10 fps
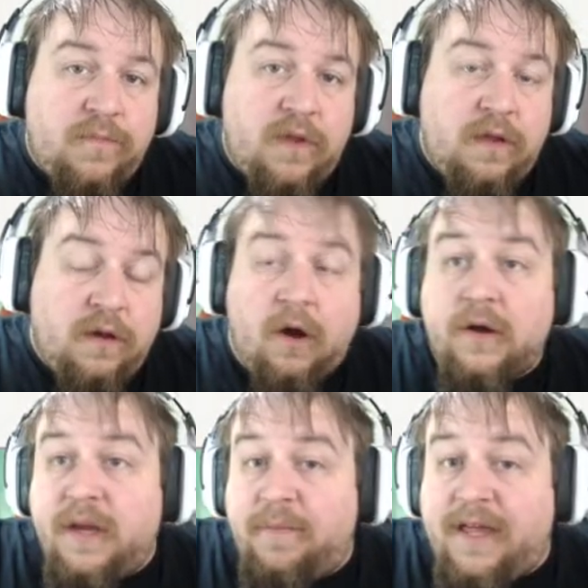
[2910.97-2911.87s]
And
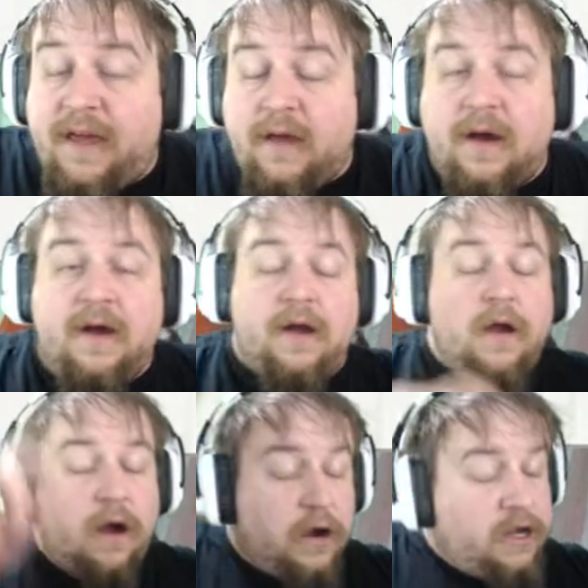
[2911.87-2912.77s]
arguably, uh,
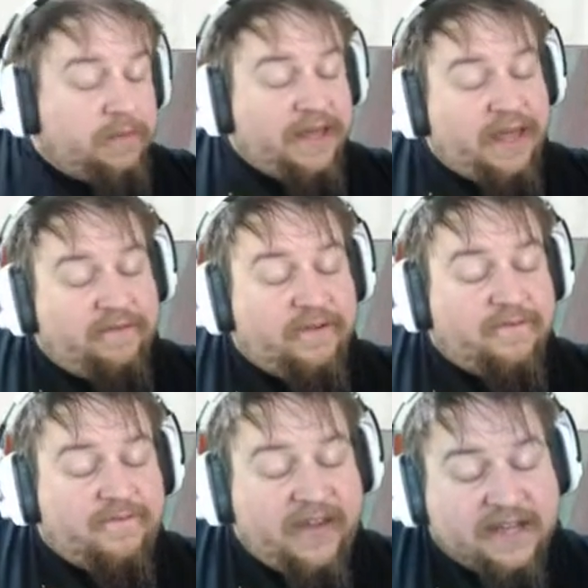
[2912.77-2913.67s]
arguably even
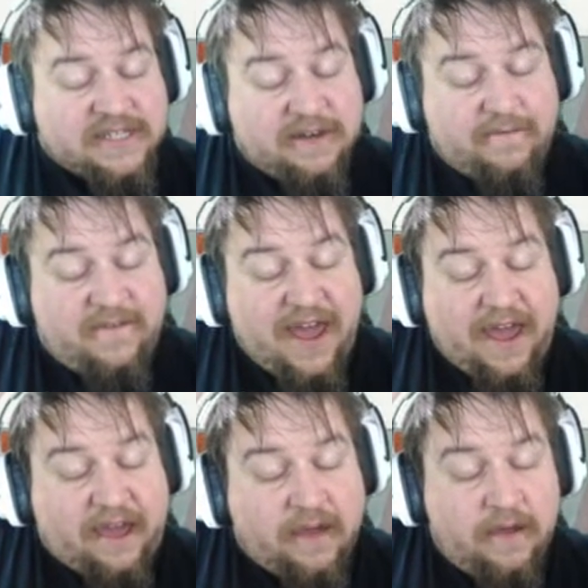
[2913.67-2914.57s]
fiends and
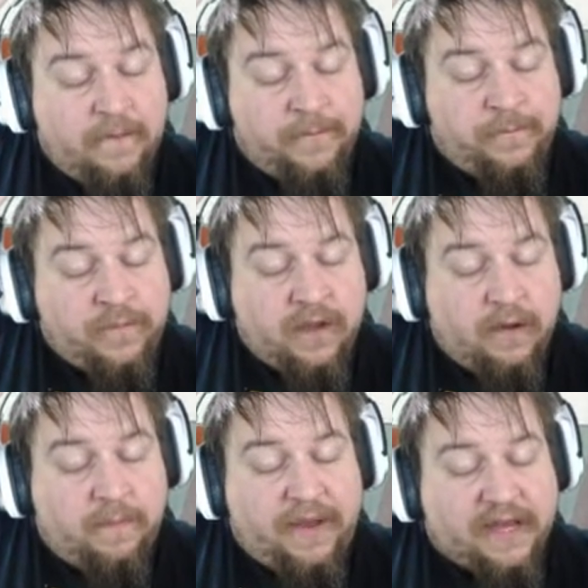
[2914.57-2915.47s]
fae. Uh,
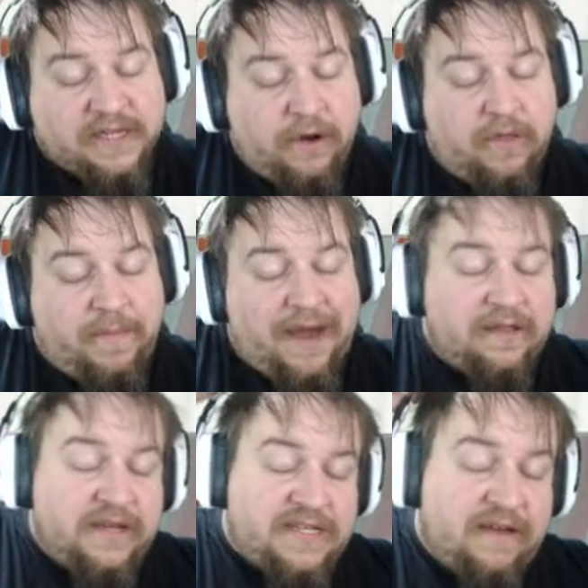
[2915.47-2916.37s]
because I know the
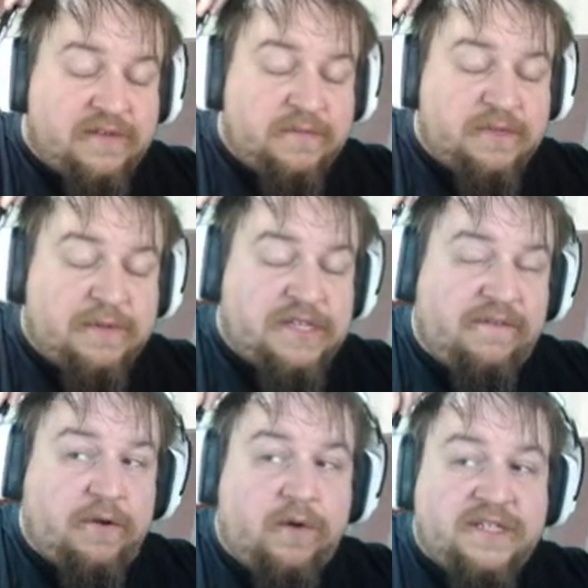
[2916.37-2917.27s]
Paladins have some
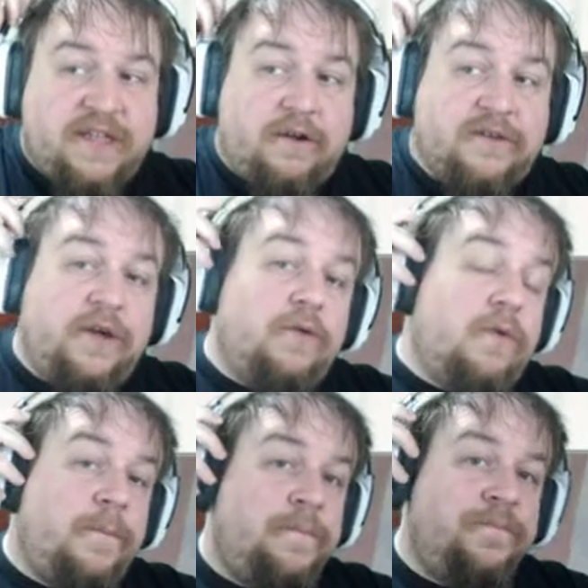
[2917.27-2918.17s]
specific ones there too.
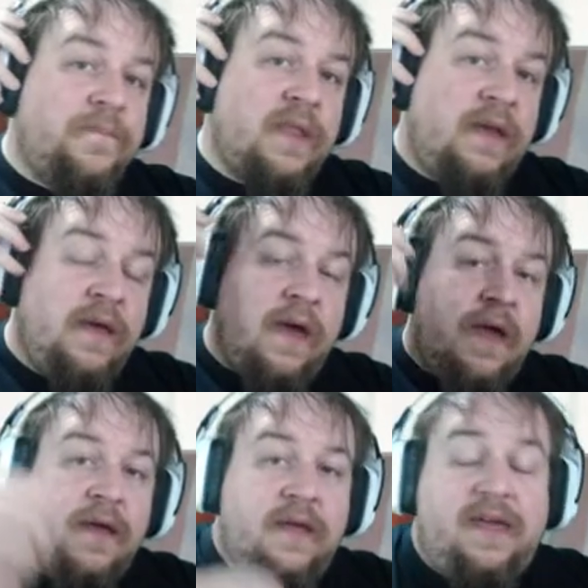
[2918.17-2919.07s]

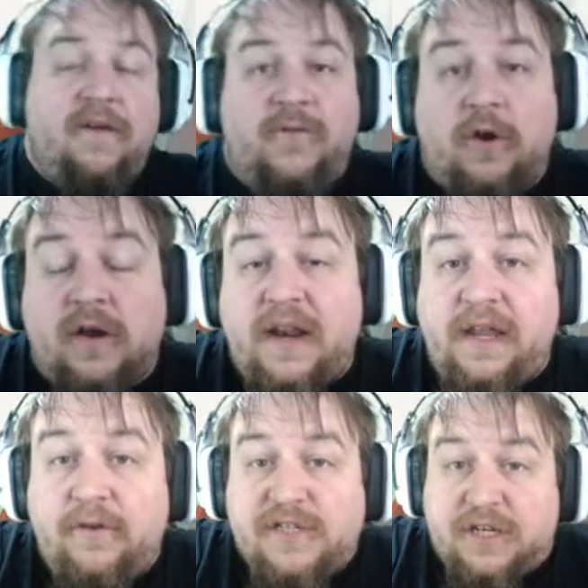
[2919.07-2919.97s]
If you're going to
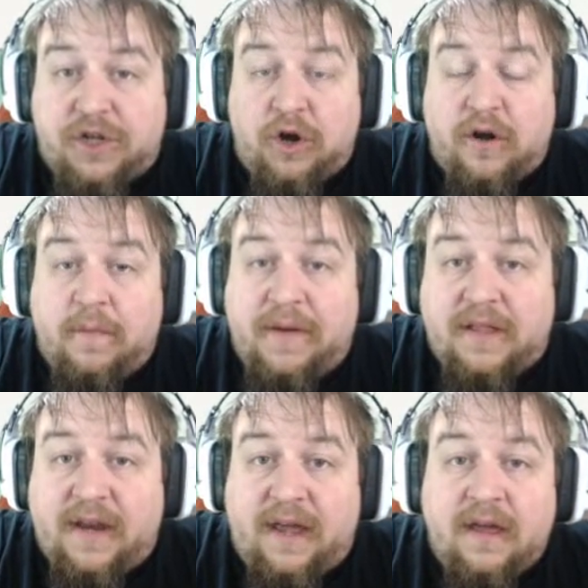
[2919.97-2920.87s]
use a turn
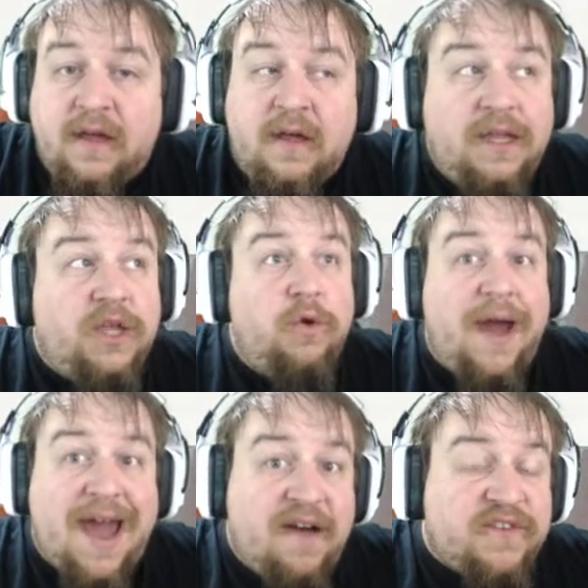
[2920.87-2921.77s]
ability, you
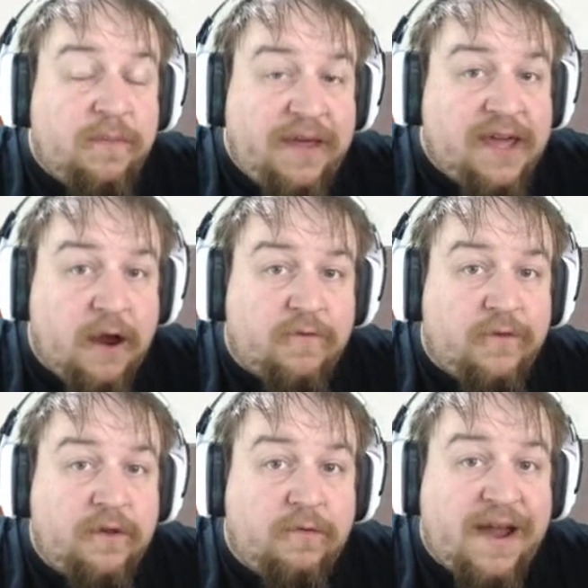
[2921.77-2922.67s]
have to be careful
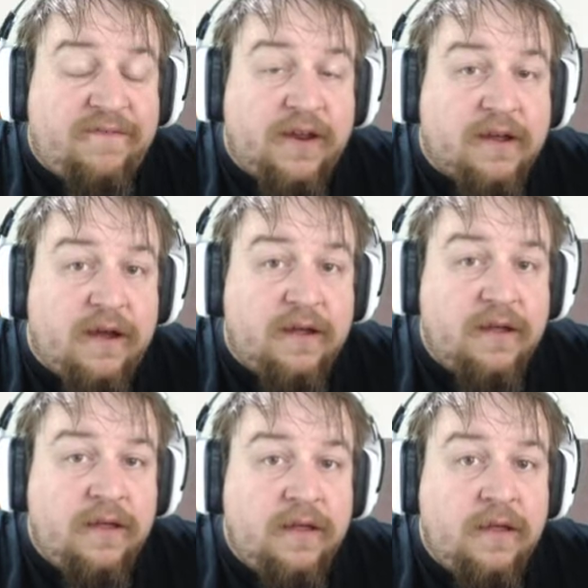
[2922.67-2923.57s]
in Ravnica,
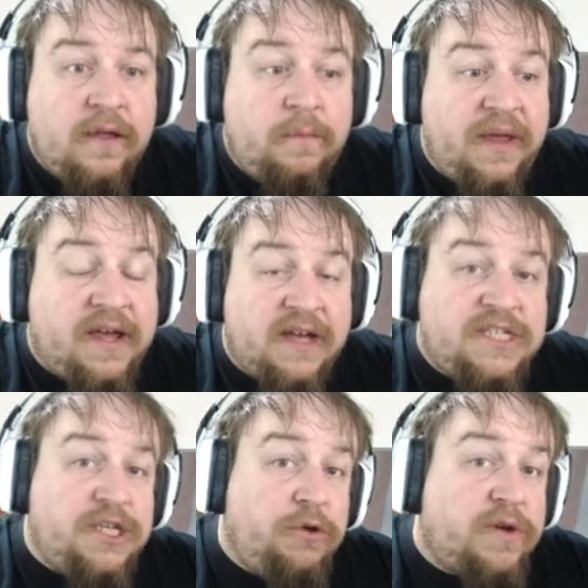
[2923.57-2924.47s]

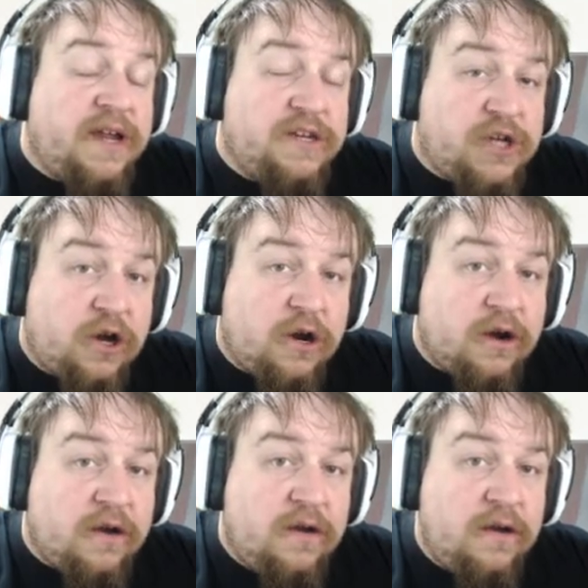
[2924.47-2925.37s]
because you can turn